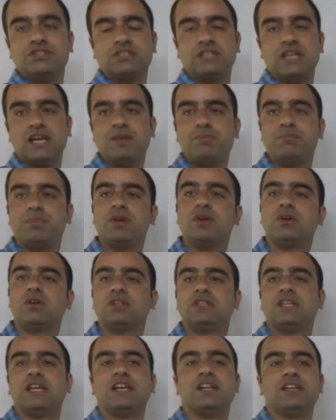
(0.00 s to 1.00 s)
lie
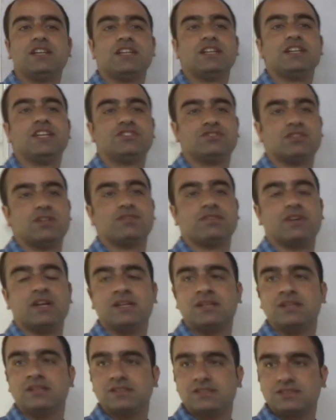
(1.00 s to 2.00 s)
beyond the Indian natural
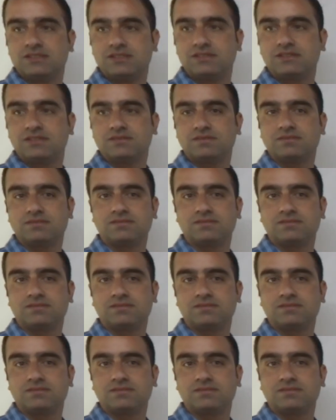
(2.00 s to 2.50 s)
frontiers.